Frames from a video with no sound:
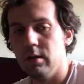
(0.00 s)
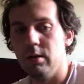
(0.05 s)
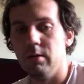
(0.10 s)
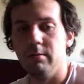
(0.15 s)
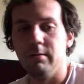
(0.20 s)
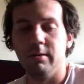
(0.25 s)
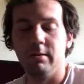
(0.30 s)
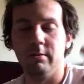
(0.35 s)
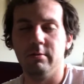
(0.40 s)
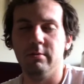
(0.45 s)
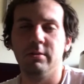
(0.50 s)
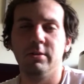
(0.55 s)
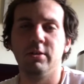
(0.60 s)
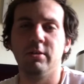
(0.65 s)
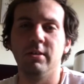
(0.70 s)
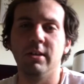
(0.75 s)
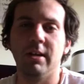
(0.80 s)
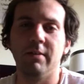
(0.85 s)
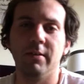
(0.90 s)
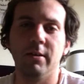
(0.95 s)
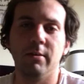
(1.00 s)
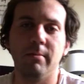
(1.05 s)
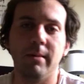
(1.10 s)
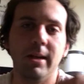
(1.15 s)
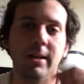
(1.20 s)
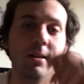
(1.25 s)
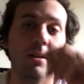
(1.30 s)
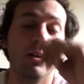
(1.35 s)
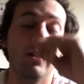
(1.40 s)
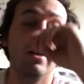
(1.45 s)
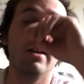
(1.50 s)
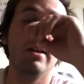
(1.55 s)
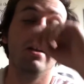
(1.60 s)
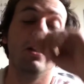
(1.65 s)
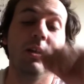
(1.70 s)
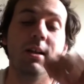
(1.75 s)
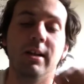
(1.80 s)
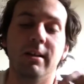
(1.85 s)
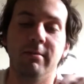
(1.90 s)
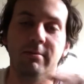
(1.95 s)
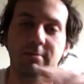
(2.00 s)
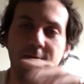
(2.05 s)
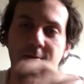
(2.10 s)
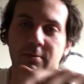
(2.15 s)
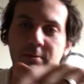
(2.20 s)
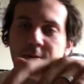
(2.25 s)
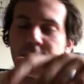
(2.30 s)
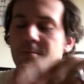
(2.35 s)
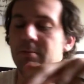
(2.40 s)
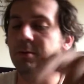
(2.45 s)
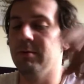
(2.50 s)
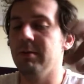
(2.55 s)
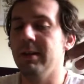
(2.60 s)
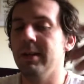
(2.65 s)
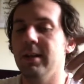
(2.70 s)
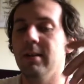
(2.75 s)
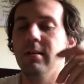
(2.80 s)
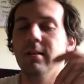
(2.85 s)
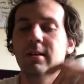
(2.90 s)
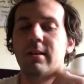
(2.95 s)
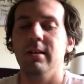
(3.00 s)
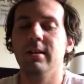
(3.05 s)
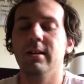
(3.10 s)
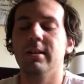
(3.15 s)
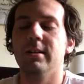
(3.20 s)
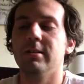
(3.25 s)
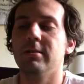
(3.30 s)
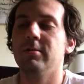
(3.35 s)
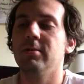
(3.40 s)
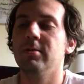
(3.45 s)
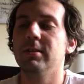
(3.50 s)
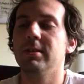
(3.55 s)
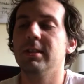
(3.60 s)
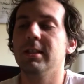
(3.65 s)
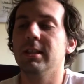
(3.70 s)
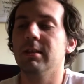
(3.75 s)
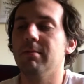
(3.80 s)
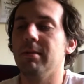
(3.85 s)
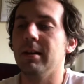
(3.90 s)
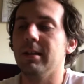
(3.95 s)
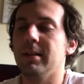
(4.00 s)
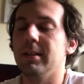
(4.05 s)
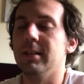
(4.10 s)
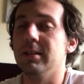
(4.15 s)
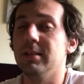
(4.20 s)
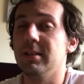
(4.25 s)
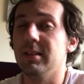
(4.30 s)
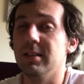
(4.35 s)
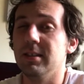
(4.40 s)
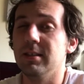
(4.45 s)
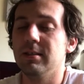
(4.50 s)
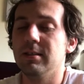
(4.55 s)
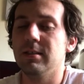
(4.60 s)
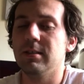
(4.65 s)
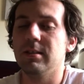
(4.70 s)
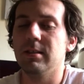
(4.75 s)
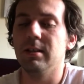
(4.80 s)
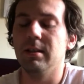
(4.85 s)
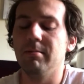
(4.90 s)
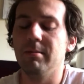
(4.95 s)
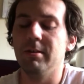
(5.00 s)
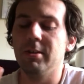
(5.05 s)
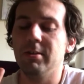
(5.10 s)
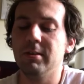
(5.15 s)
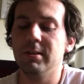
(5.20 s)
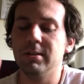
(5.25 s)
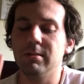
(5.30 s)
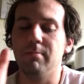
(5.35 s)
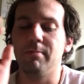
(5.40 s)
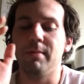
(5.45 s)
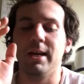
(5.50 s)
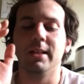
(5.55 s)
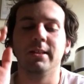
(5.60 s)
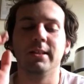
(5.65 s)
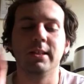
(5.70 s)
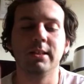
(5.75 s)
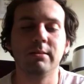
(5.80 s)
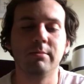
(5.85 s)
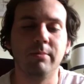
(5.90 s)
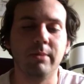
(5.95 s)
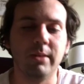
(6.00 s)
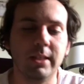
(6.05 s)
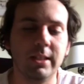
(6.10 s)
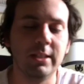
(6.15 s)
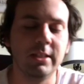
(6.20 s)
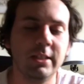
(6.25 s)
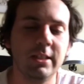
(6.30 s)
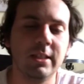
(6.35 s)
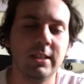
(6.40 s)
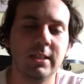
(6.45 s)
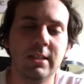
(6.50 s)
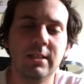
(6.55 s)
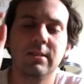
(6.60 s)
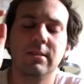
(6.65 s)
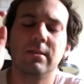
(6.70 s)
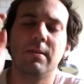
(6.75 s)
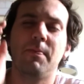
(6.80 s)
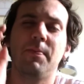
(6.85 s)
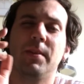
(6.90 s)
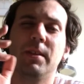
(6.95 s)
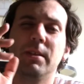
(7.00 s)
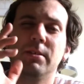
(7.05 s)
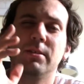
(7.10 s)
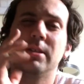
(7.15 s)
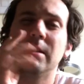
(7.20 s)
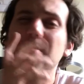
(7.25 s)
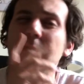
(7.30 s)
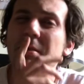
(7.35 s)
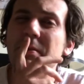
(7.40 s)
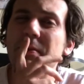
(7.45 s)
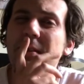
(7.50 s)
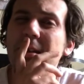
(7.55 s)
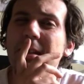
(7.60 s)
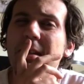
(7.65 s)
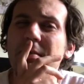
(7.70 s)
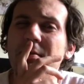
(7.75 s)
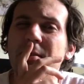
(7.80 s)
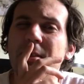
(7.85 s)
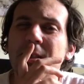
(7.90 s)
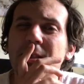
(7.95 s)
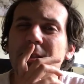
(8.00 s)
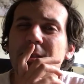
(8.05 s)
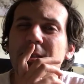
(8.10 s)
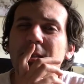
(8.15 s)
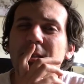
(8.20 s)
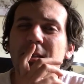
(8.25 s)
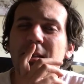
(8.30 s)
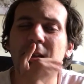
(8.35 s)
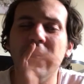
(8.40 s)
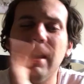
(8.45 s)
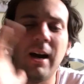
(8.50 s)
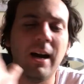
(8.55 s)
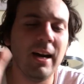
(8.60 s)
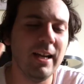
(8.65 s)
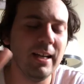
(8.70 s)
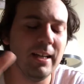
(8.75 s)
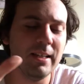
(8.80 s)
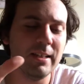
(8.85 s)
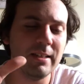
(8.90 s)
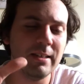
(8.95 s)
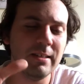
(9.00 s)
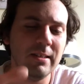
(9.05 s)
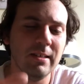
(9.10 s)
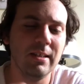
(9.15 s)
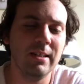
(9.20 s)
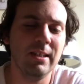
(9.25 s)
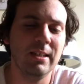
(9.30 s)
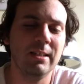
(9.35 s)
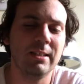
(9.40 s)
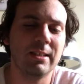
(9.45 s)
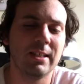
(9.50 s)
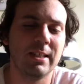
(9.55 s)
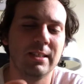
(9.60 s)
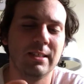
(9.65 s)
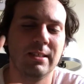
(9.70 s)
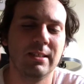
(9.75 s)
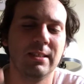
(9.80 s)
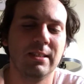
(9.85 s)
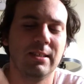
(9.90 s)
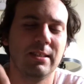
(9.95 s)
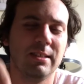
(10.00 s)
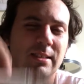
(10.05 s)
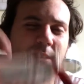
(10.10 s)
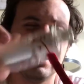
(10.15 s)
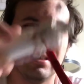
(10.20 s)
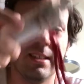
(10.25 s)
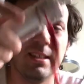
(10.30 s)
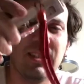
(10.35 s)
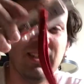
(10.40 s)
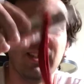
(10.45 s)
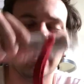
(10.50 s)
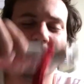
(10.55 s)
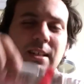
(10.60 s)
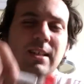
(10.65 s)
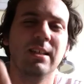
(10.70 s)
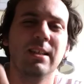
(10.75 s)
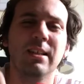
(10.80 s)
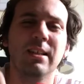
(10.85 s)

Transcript: uh, oh it's turned off never mind right here. The coolest thing about this is, I mean, there are some bad things, but it's just some of it was not good because. yeah.